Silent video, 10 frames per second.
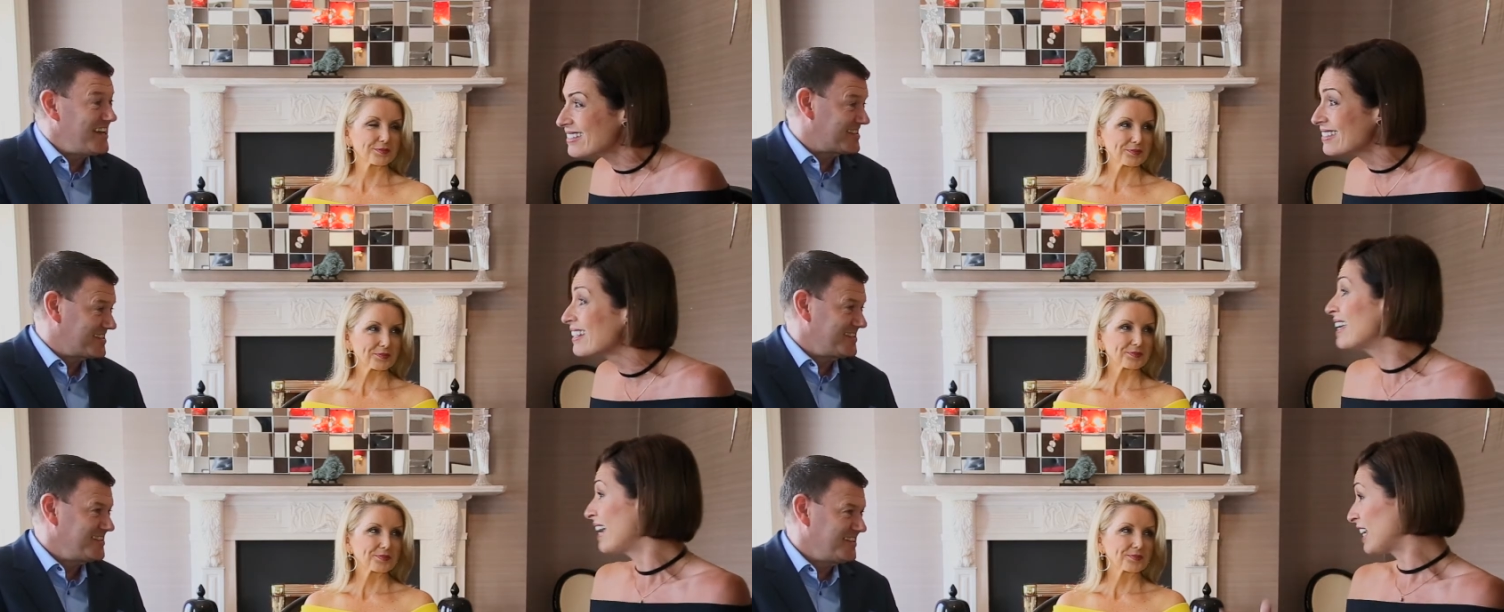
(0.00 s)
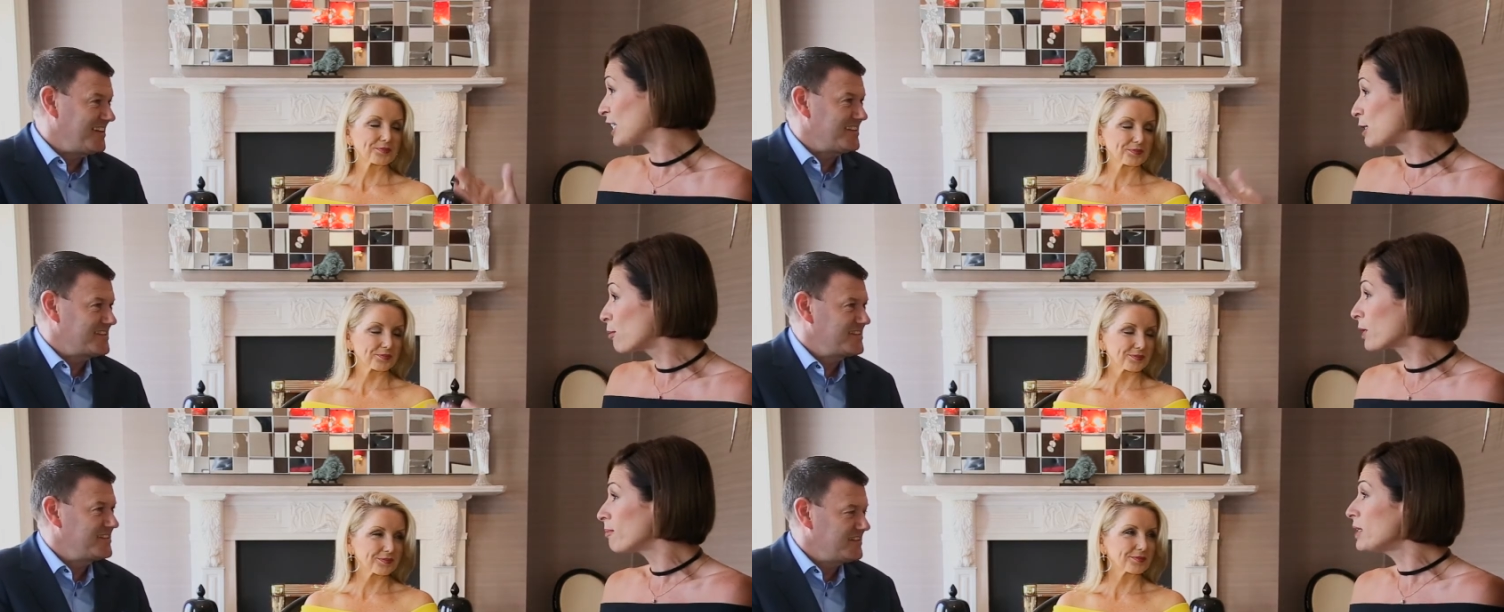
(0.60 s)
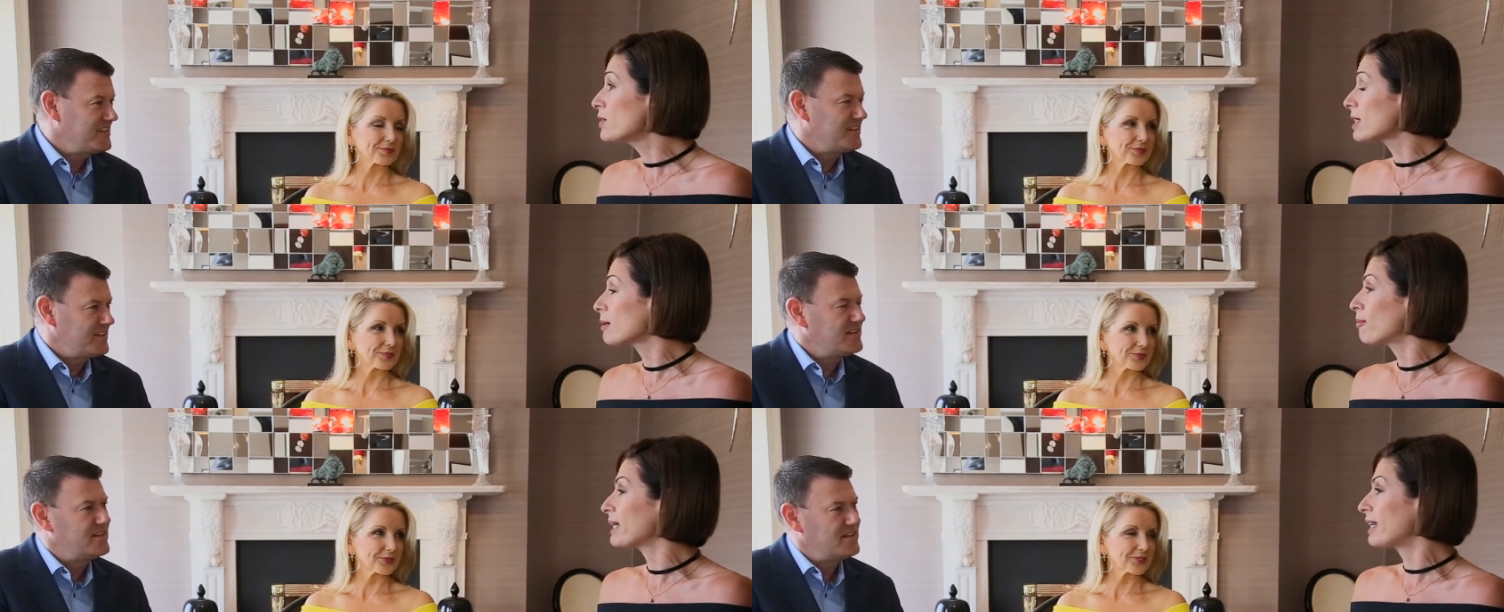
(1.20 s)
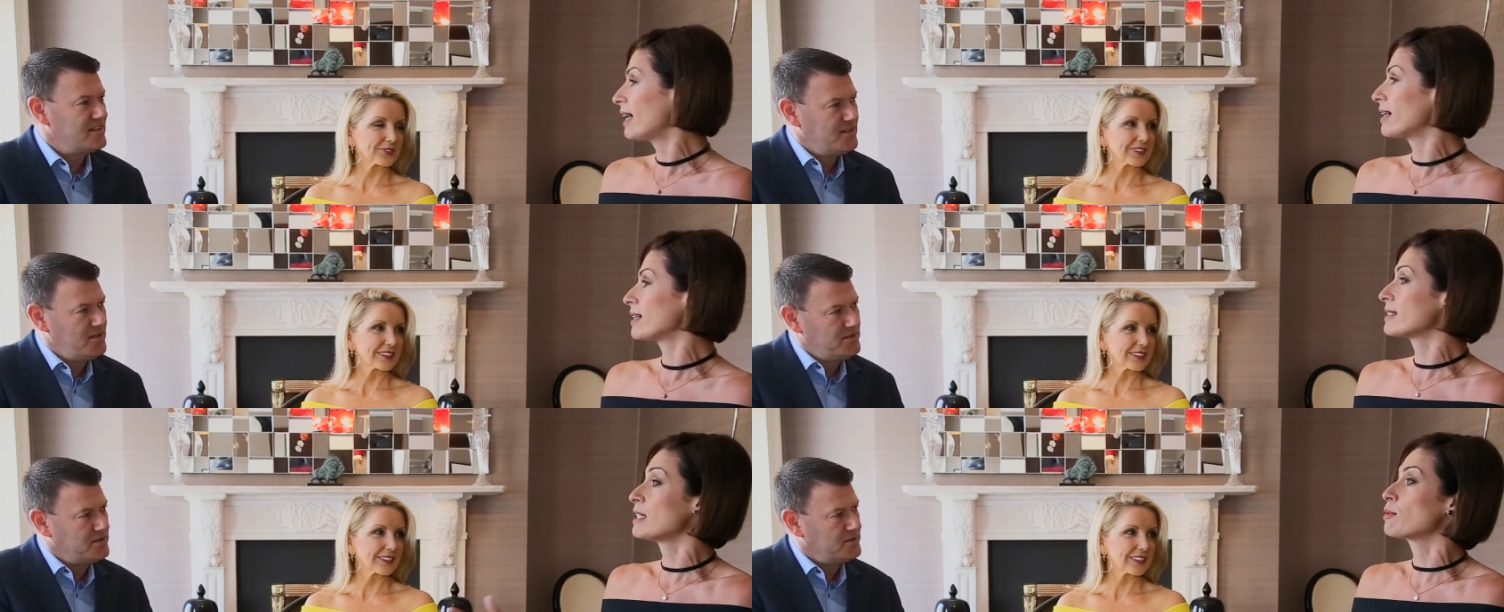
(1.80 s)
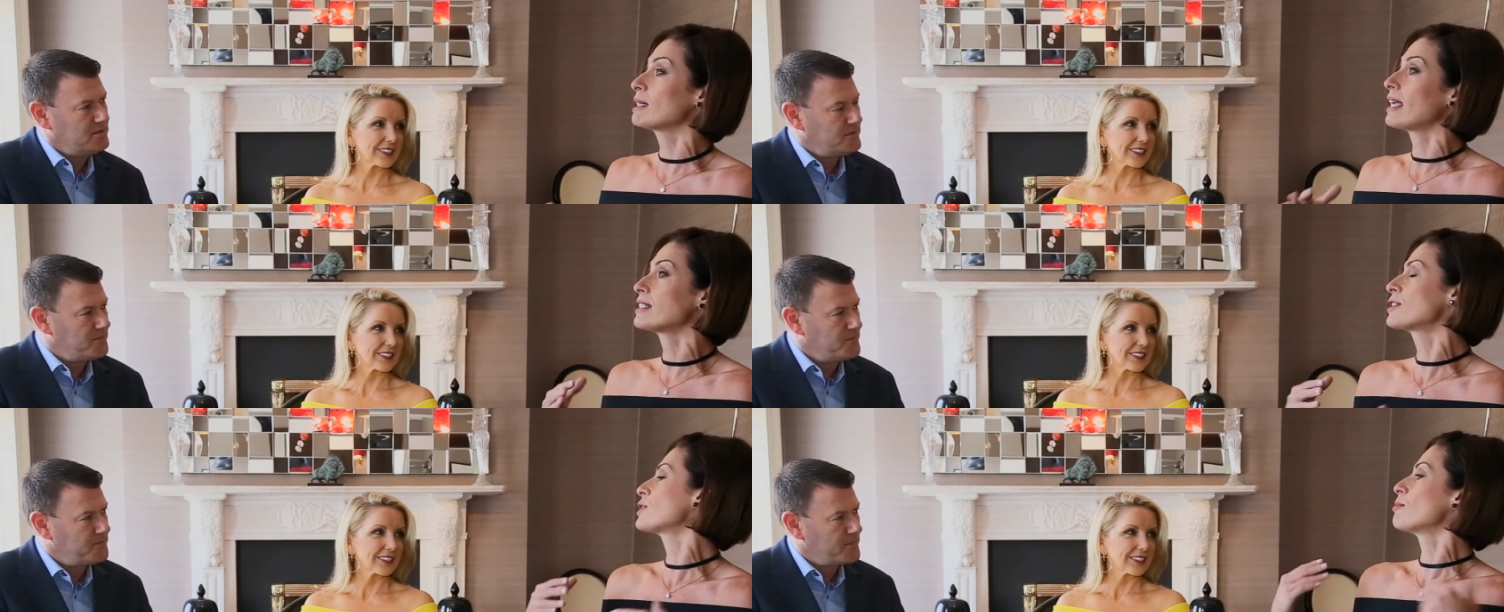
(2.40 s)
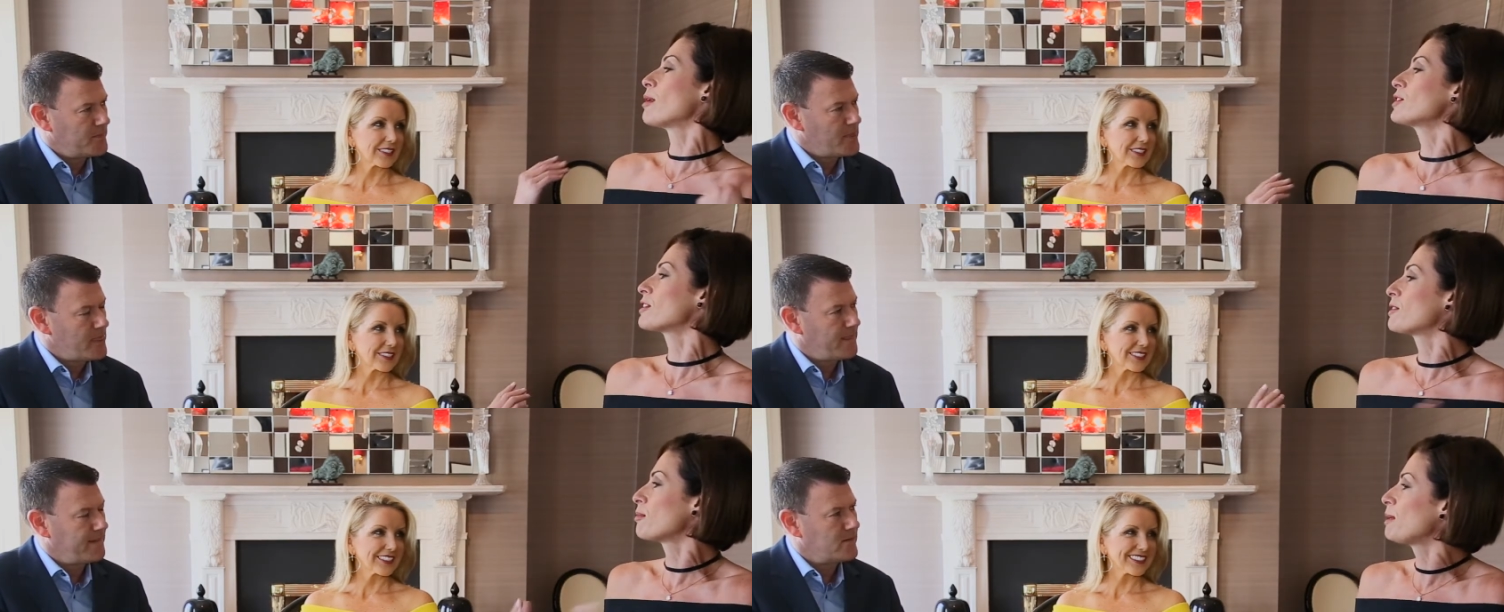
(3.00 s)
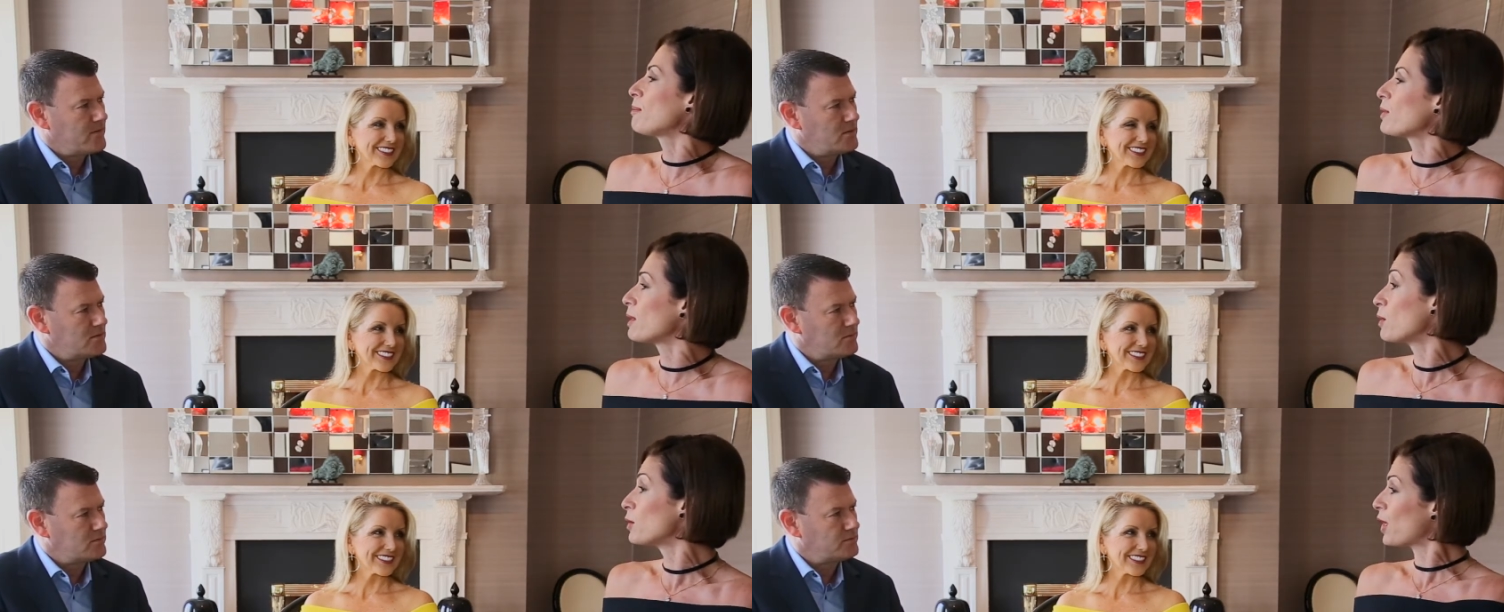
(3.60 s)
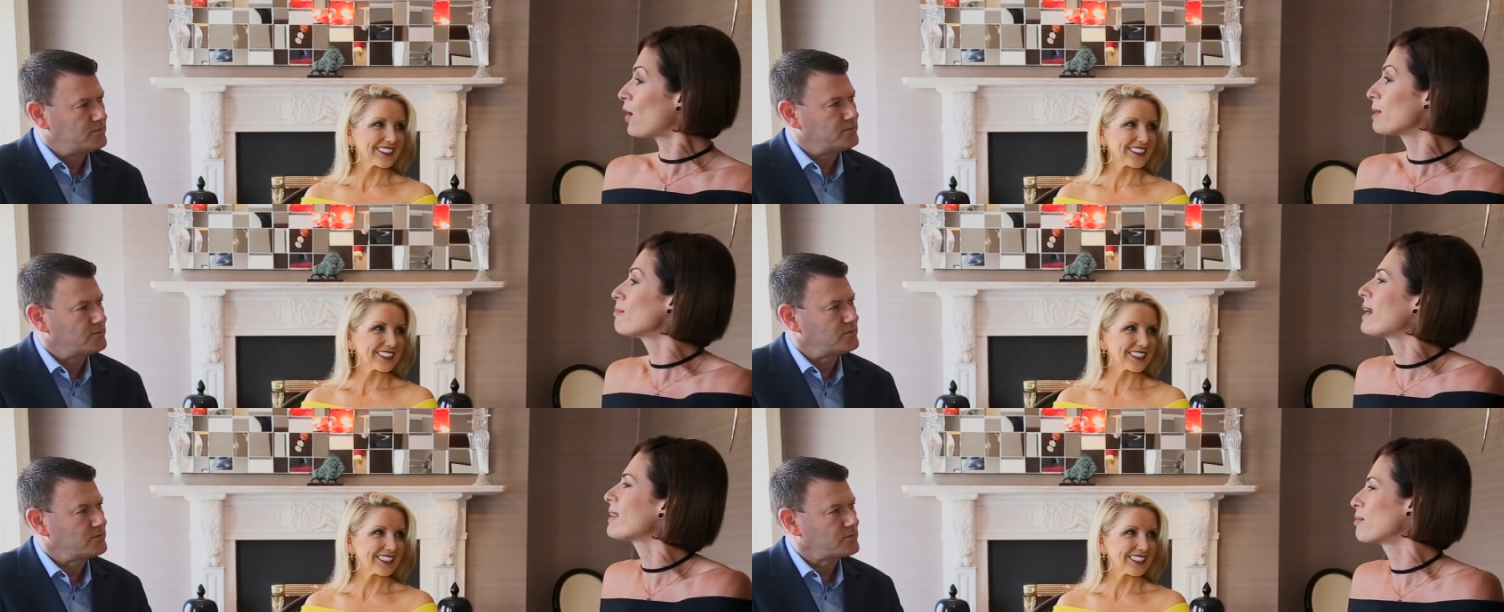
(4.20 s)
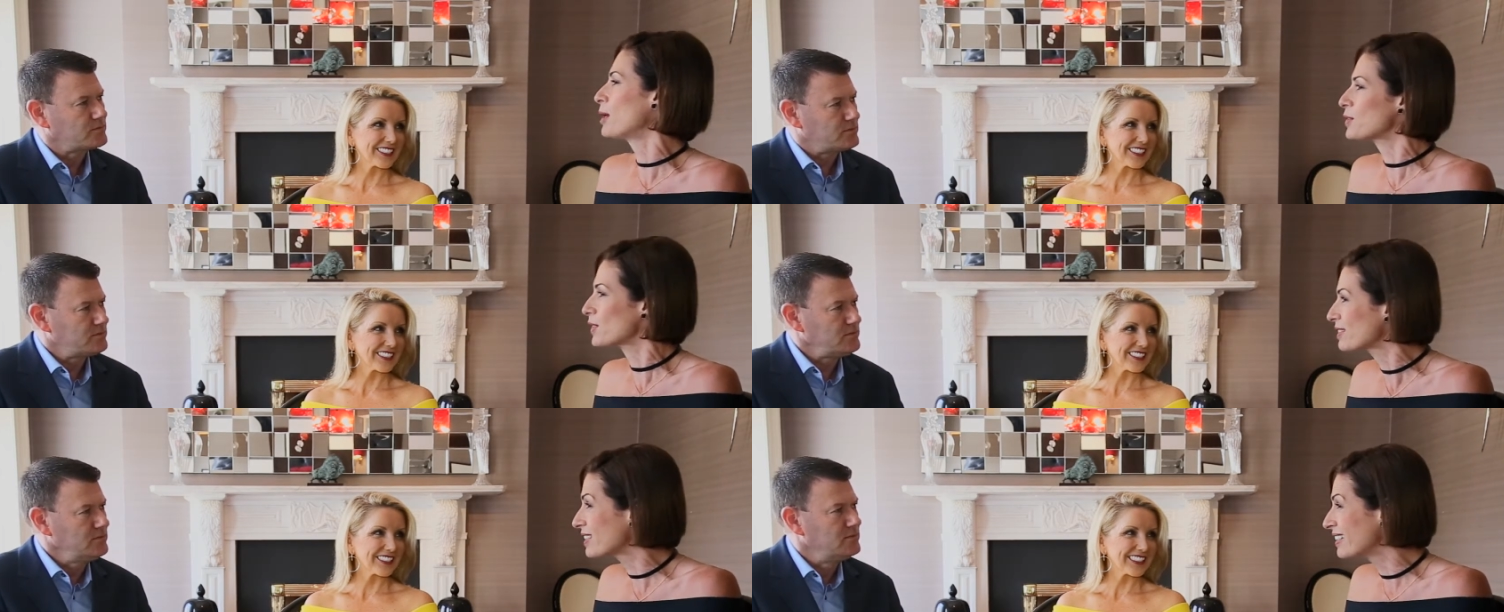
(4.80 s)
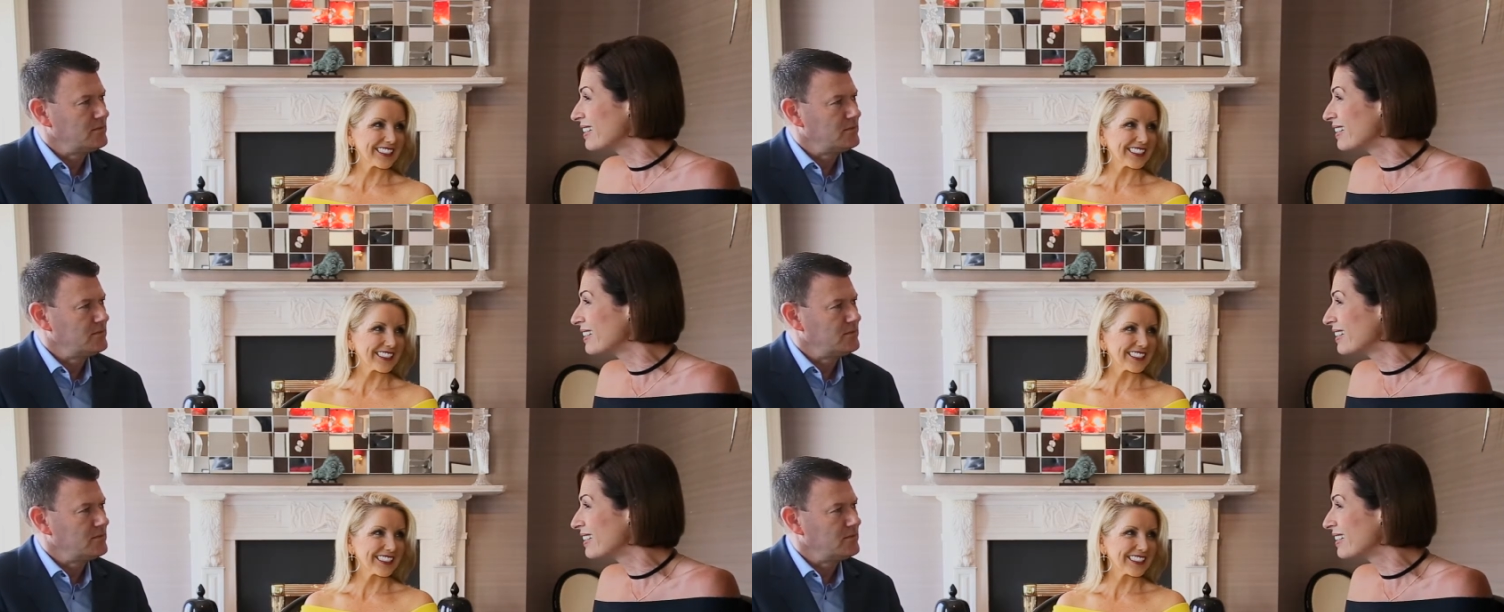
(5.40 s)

Speaker 1: Yes. And yes. it's more amusing because it relates to most of the people that will go and buy the product.